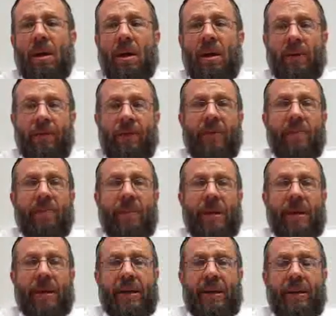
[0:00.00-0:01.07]
of
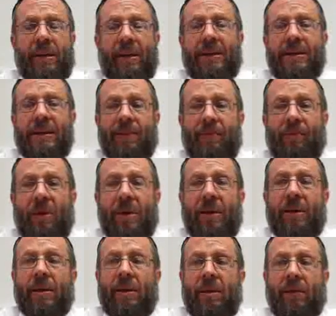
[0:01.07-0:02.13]
man as the
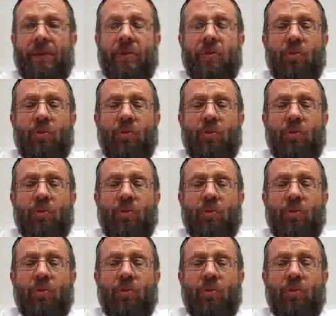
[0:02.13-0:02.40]
product of